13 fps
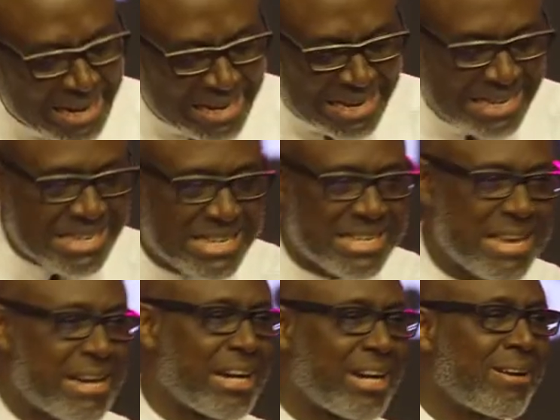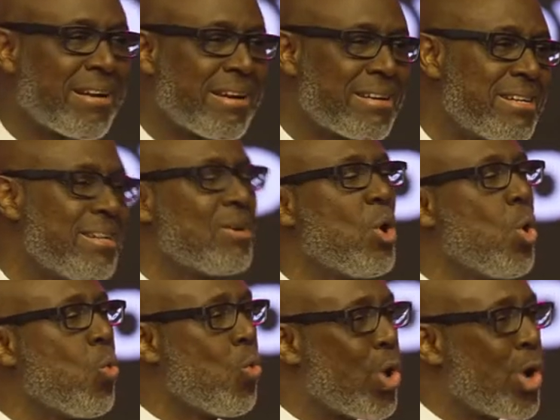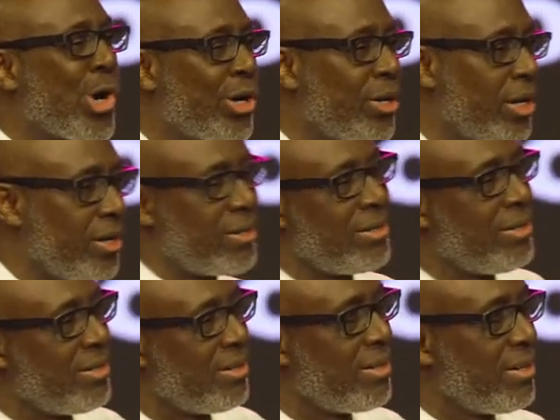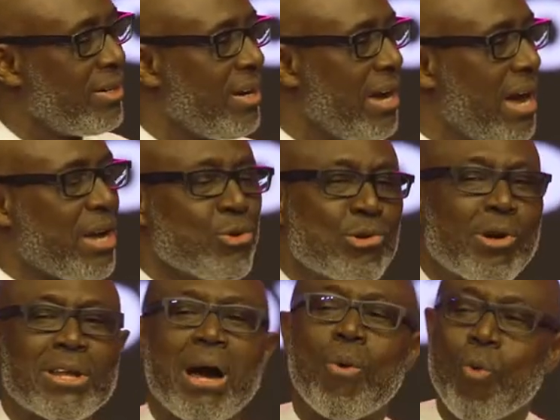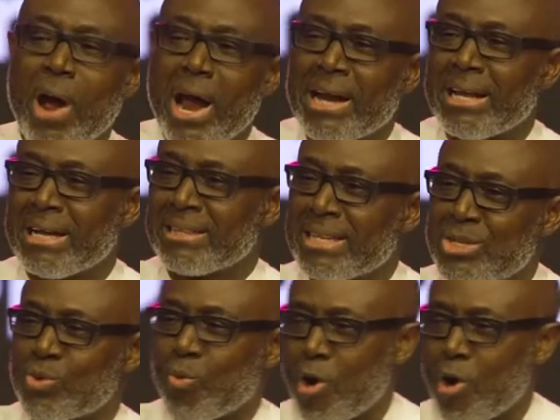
in his sacred word? Are you not aware that this